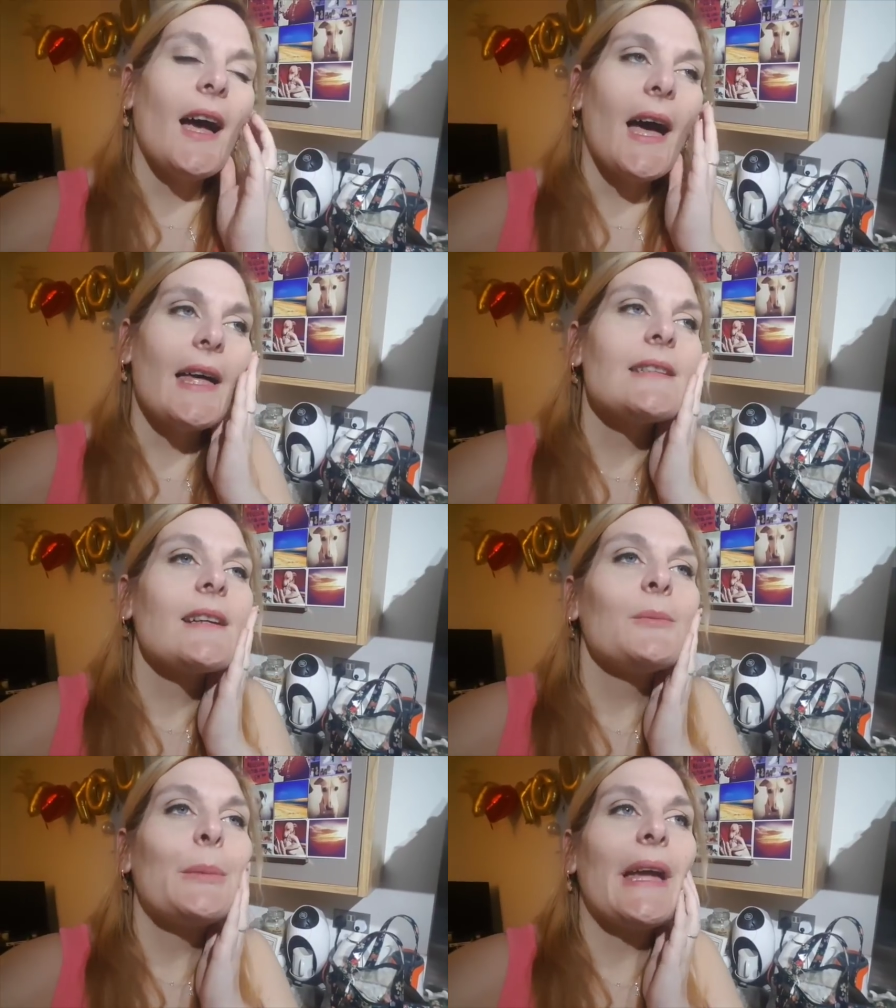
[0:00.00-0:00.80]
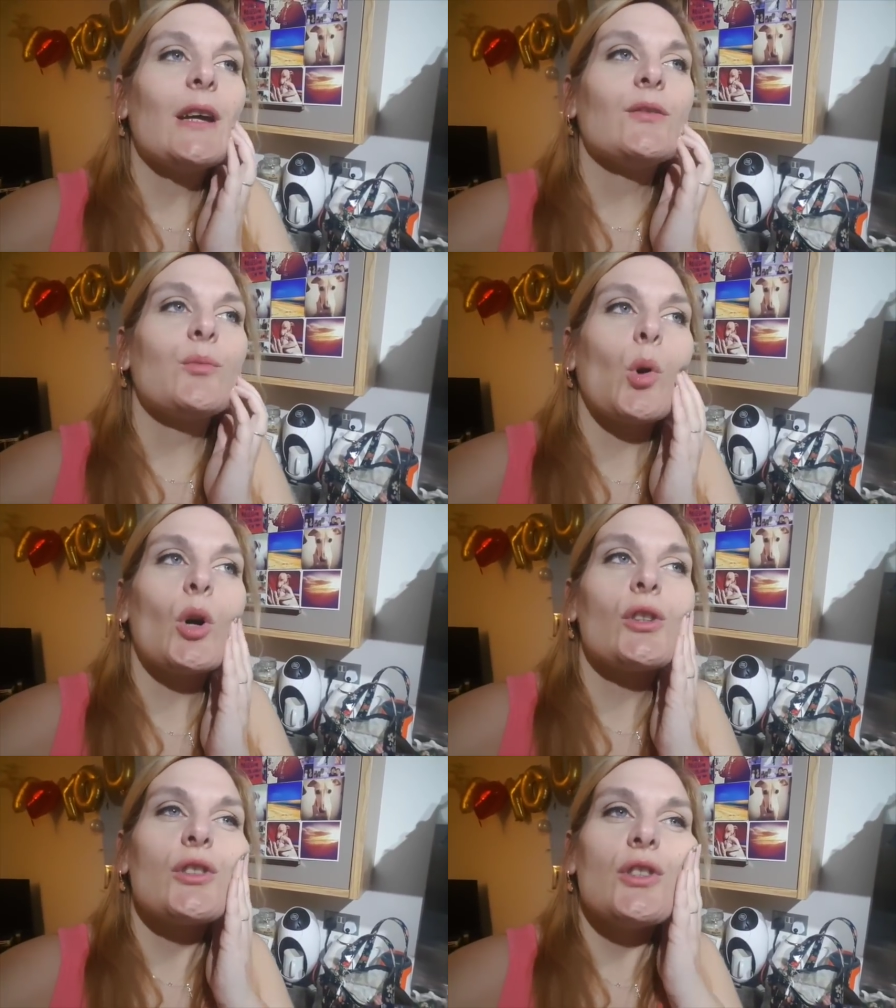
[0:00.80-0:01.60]
and I may have
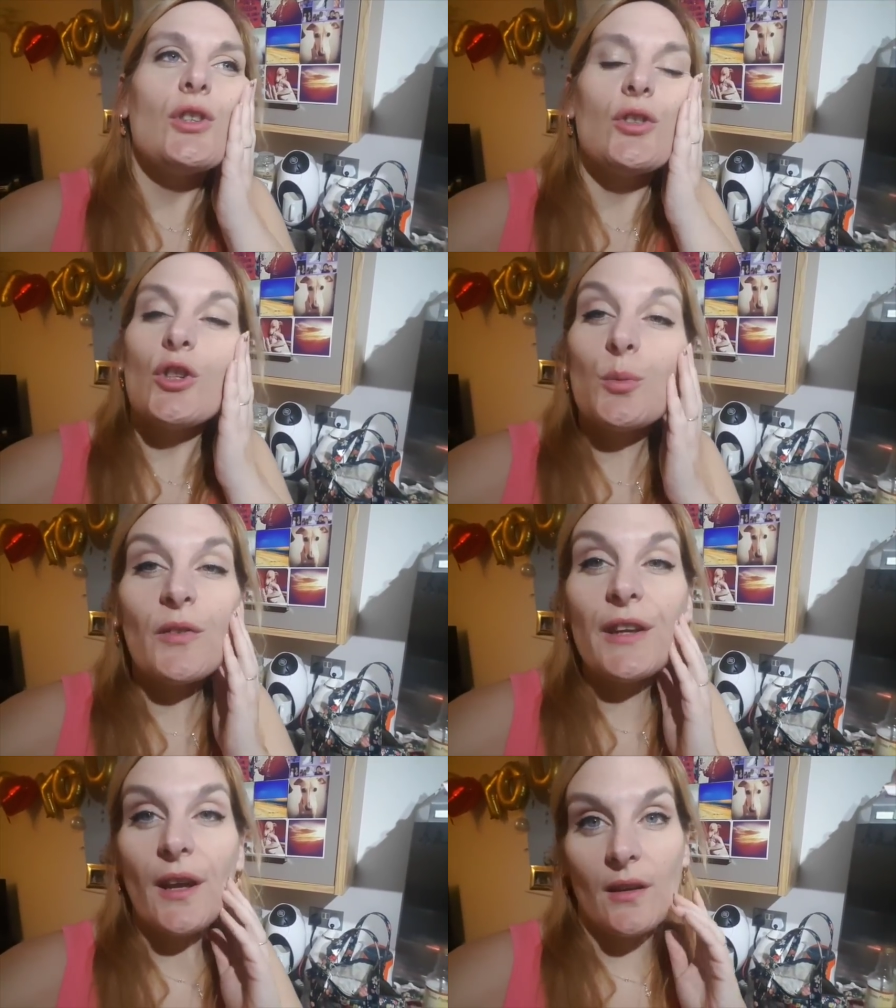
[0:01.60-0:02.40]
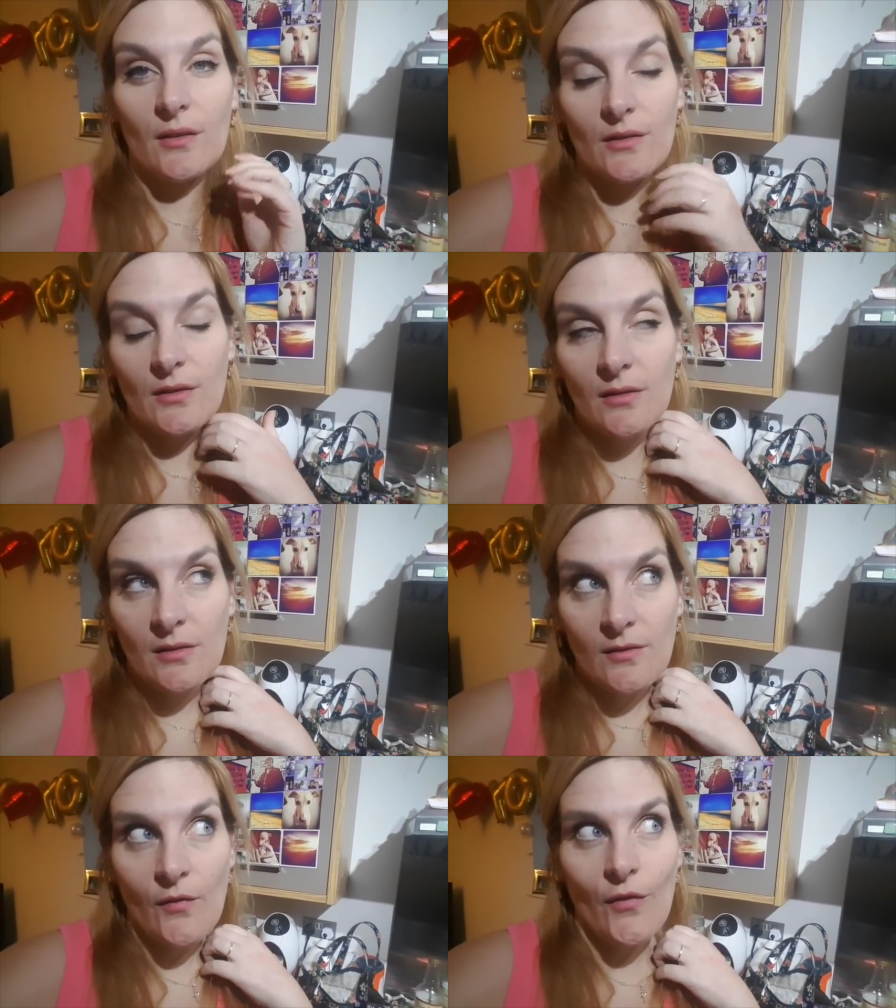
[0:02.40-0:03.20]
watched YouTube videos
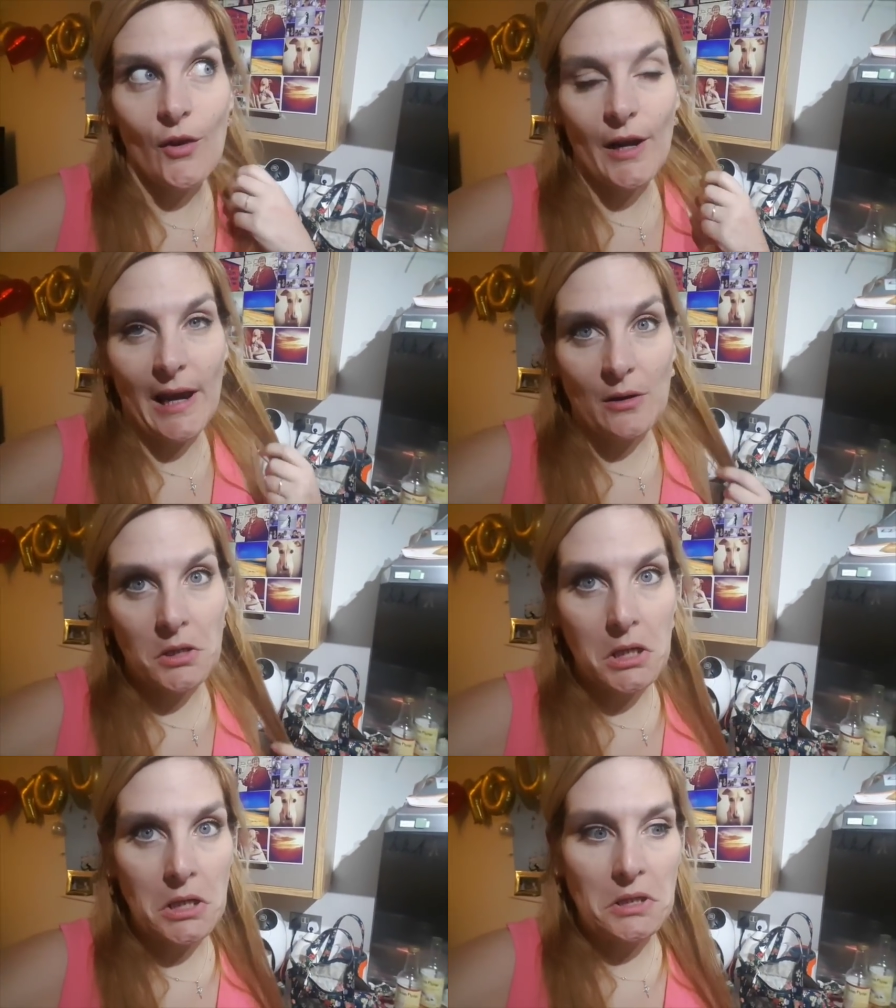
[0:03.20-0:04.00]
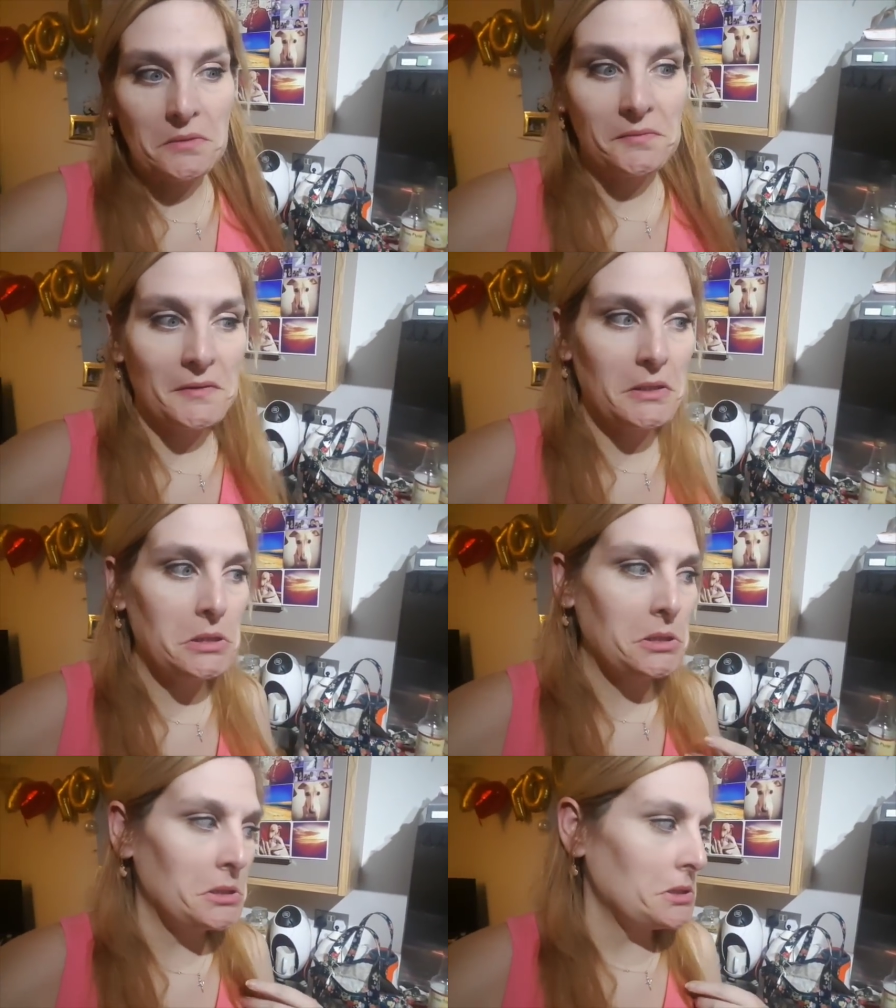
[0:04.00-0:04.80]
for 1.5
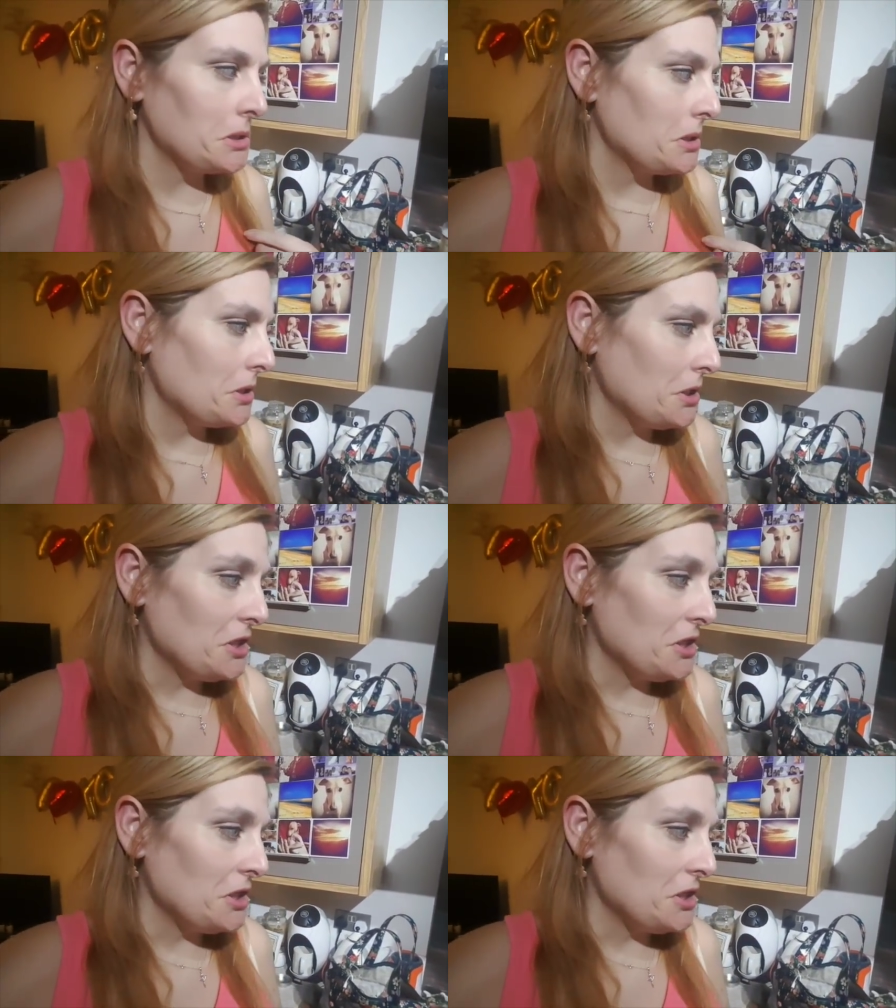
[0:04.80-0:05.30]
hours.